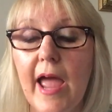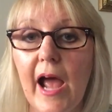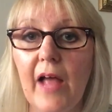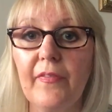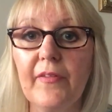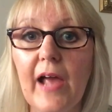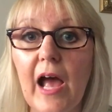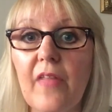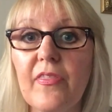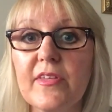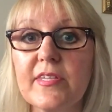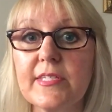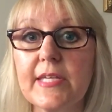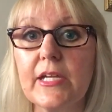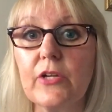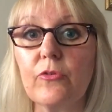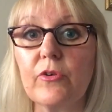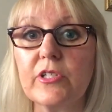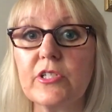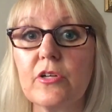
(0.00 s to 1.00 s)
And the other
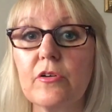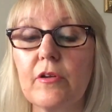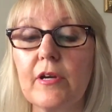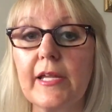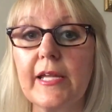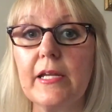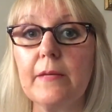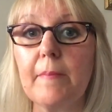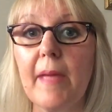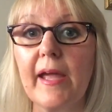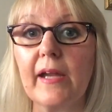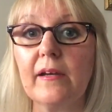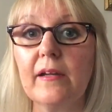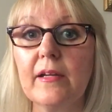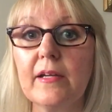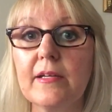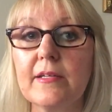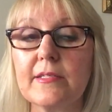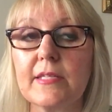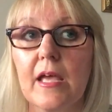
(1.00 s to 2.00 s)
secret to a lead
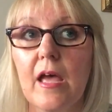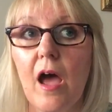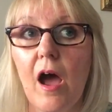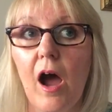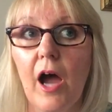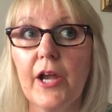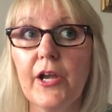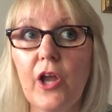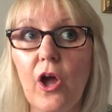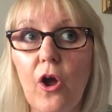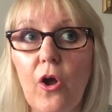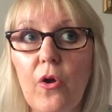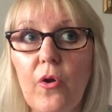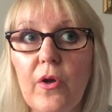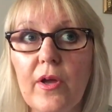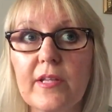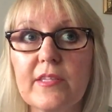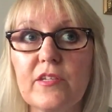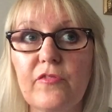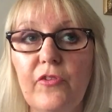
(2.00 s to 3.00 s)
magnet is, I
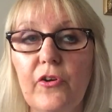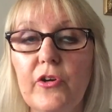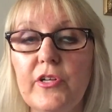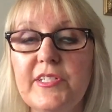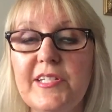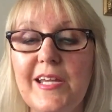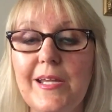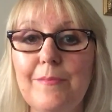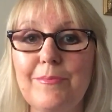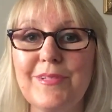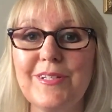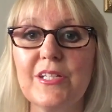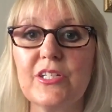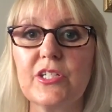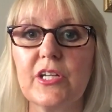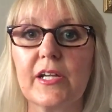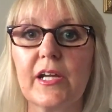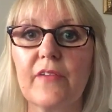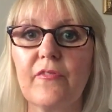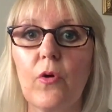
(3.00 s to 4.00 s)
know it's very tempting
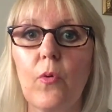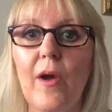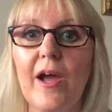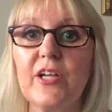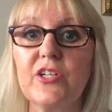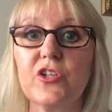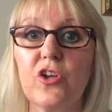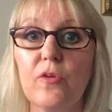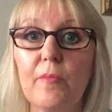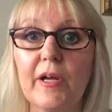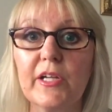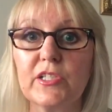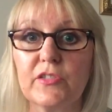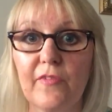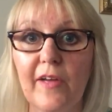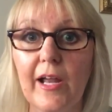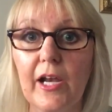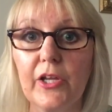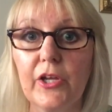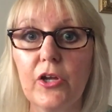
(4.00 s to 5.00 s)
to give away too much
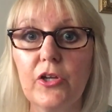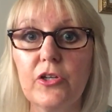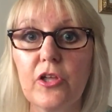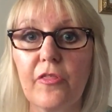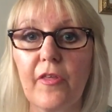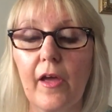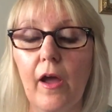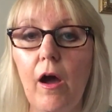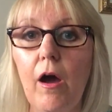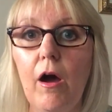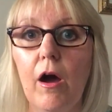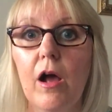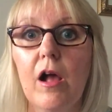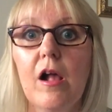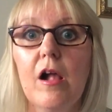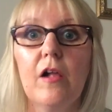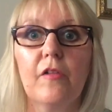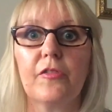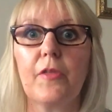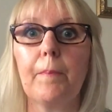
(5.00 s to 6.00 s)
value, and you think, oh,
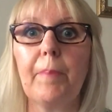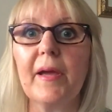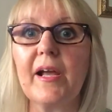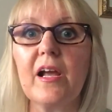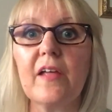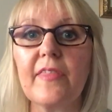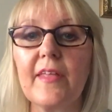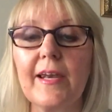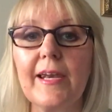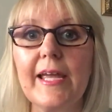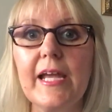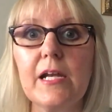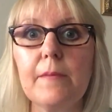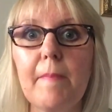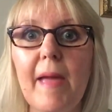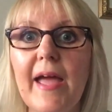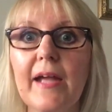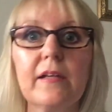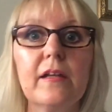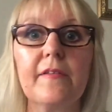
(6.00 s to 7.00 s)
the bigger the lead
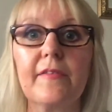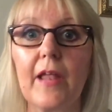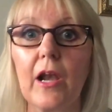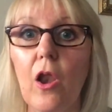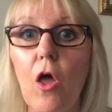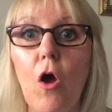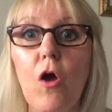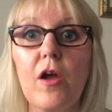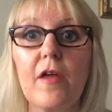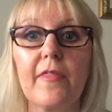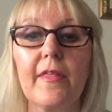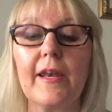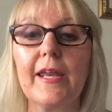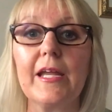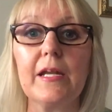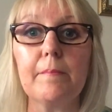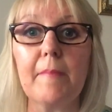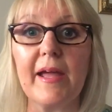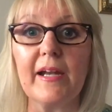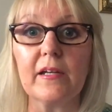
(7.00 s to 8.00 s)
magnet, the longer the
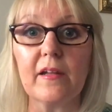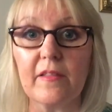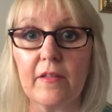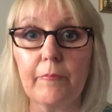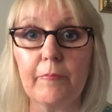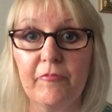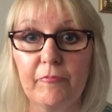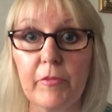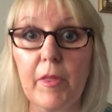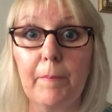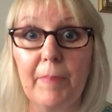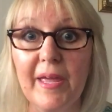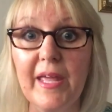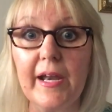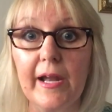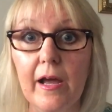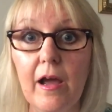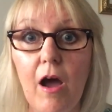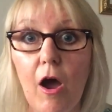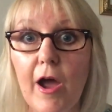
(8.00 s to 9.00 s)
lead magnet, the
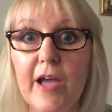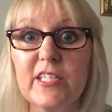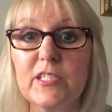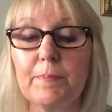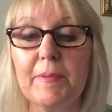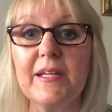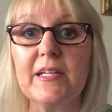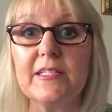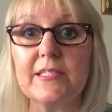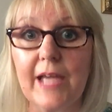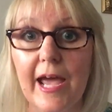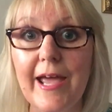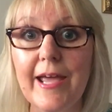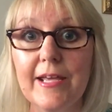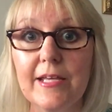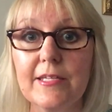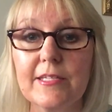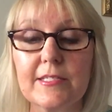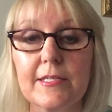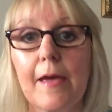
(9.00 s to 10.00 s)
better. I spent
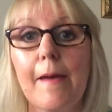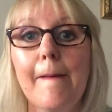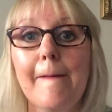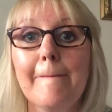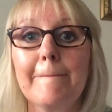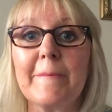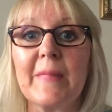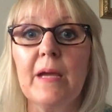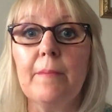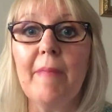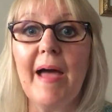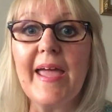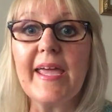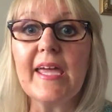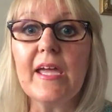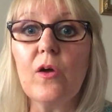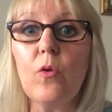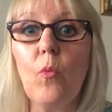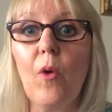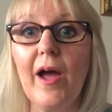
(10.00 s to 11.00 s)
days
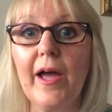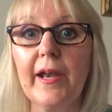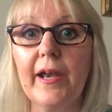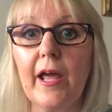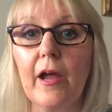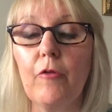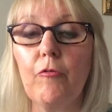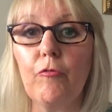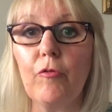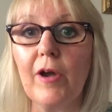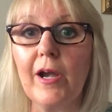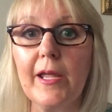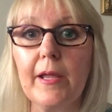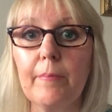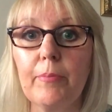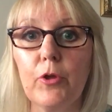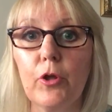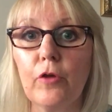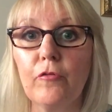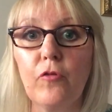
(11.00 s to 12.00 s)
making a really
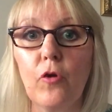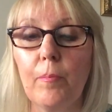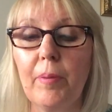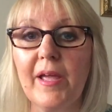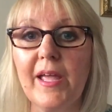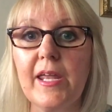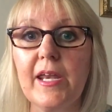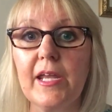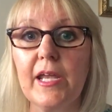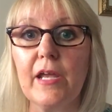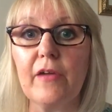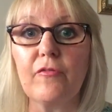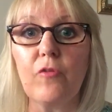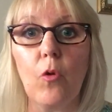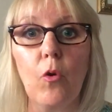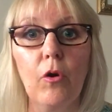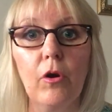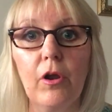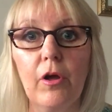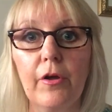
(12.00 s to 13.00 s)
beautiful PDF
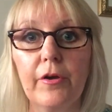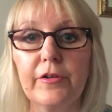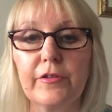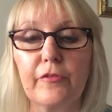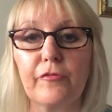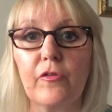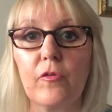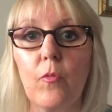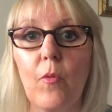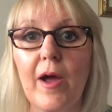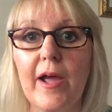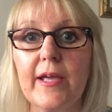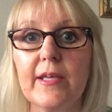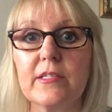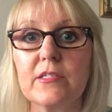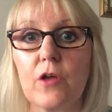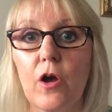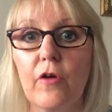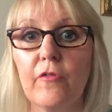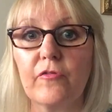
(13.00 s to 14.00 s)
all on different
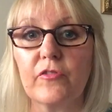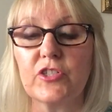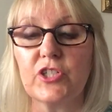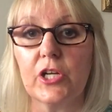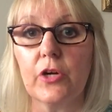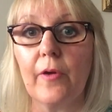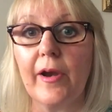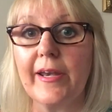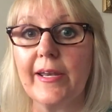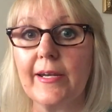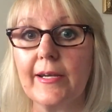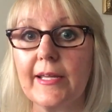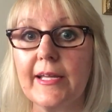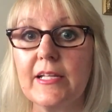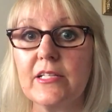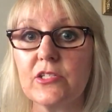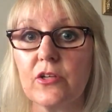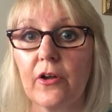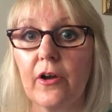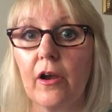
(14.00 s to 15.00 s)
ways of generating
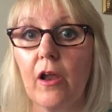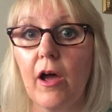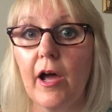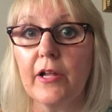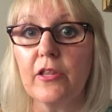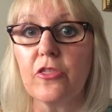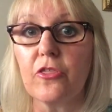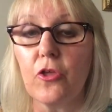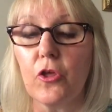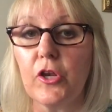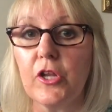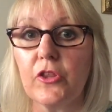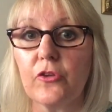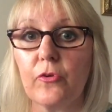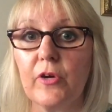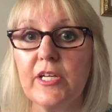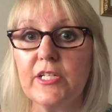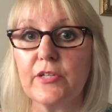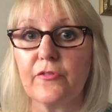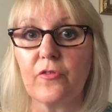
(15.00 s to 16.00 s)
leads online,
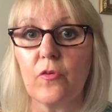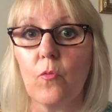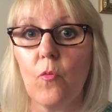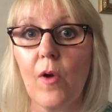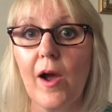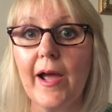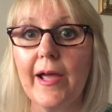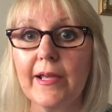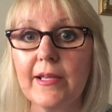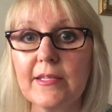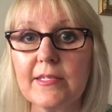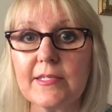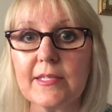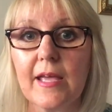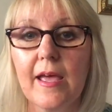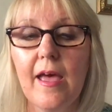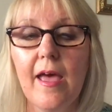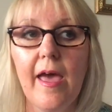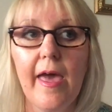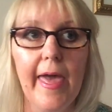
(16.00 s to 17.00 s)
33 different ways.
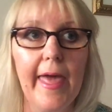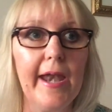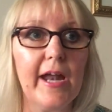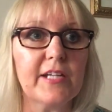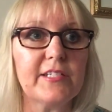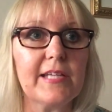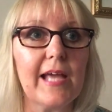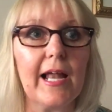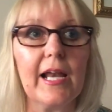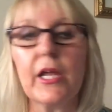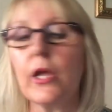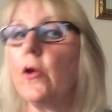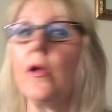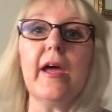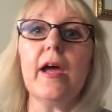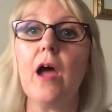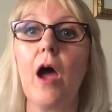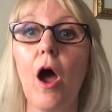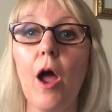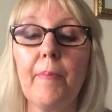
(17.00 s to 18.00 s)
And I tell you,
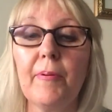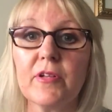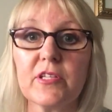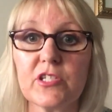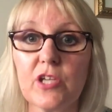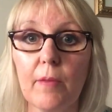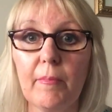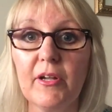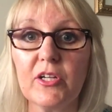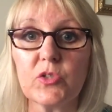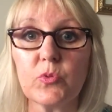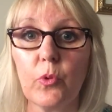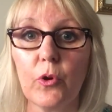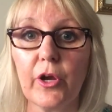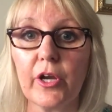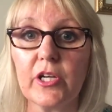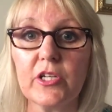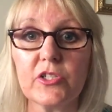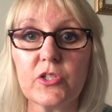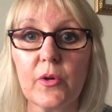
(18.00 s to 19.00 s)
I put so much
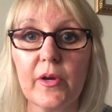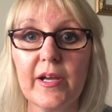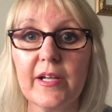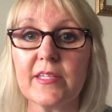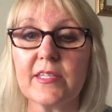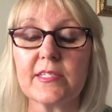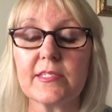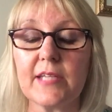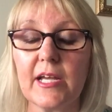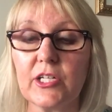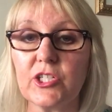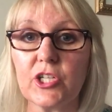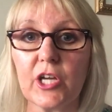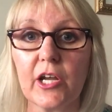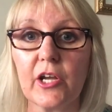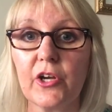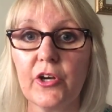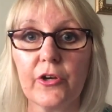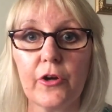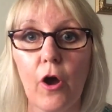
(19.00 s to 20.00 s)
work into it. It's such
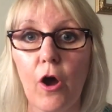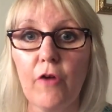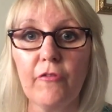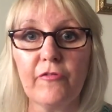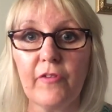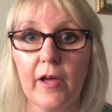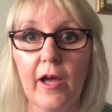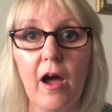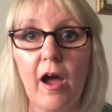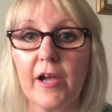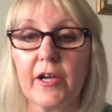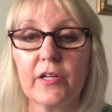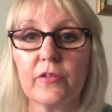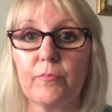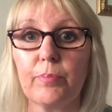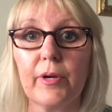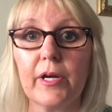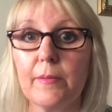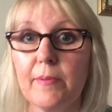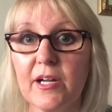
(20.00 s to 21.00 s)
a good offer. I
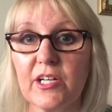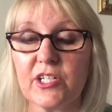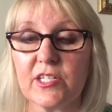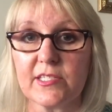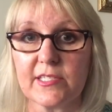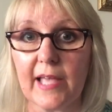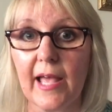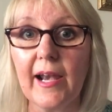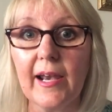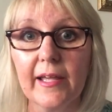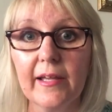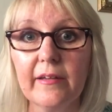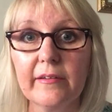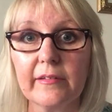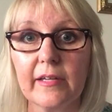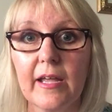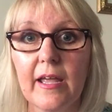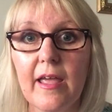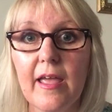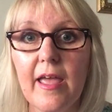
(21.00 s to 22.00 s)
could pretty much sell it.